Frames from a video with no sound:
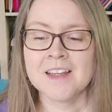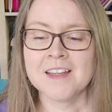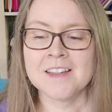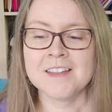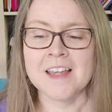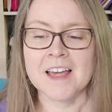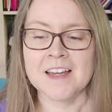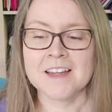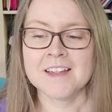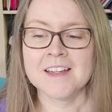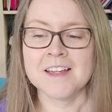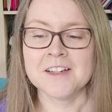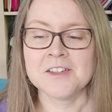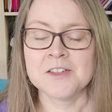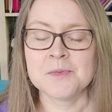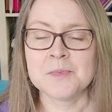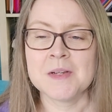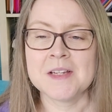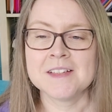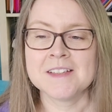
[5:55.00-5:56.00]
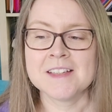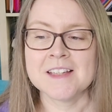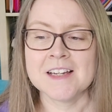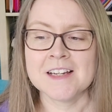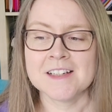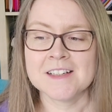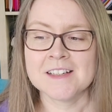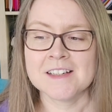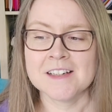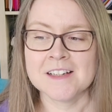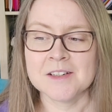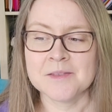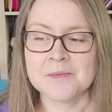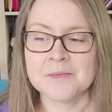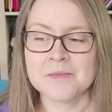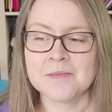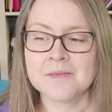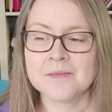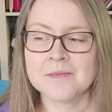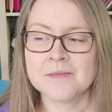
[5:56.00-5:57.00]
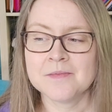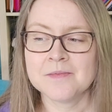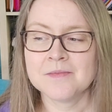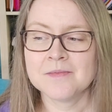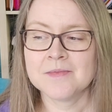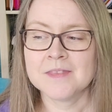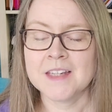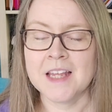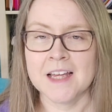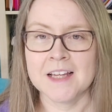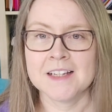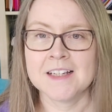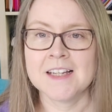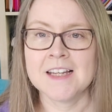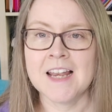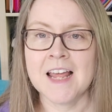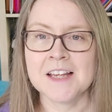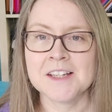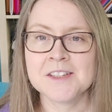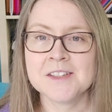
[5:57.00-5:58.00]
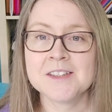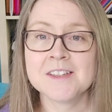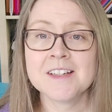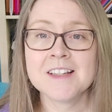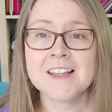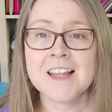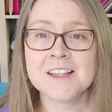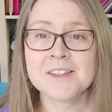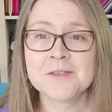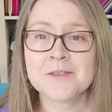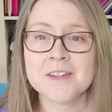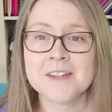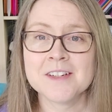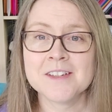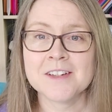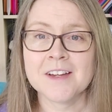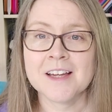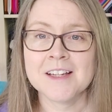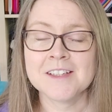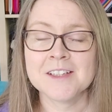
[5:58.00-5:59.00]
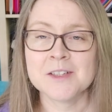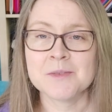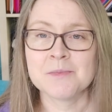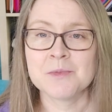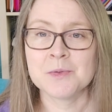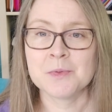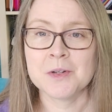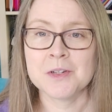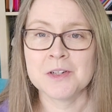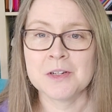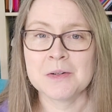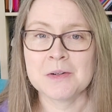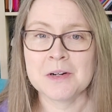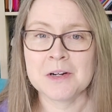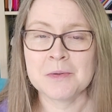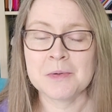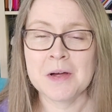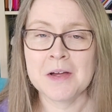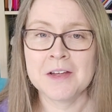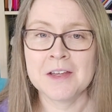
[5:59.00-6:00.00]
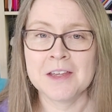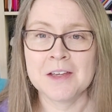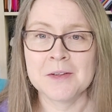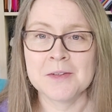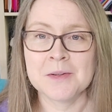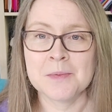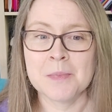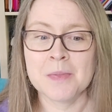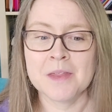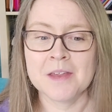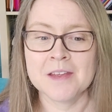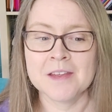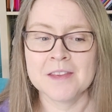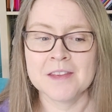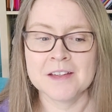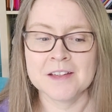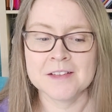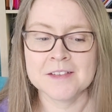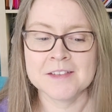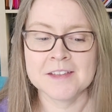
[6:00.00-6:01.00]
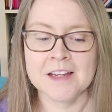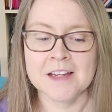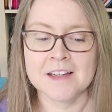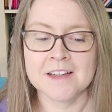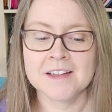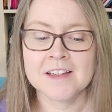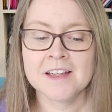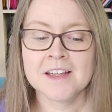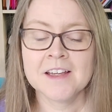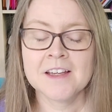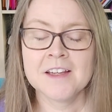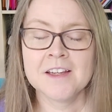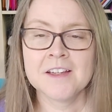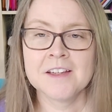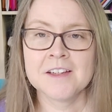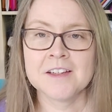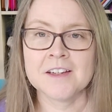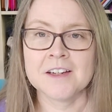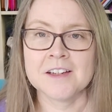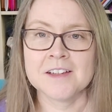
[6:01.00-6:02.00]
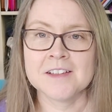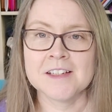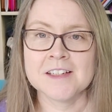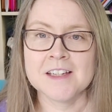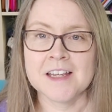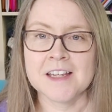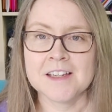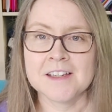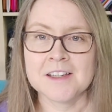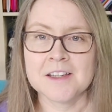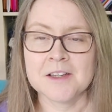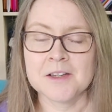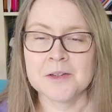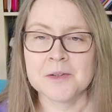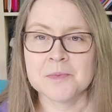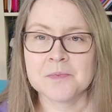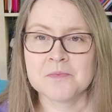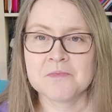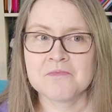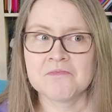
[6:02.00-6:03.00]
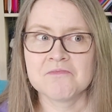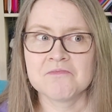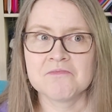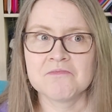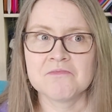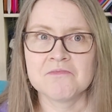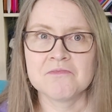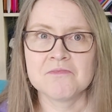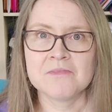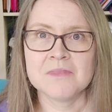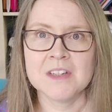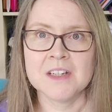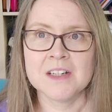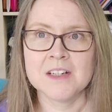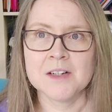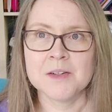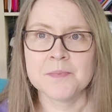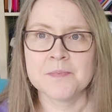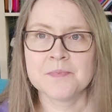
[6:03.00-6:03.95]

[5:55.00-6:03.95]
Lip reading: yeah, it just means that yeah, less finished items when you are working on something that's, yeah, going to take you, you know,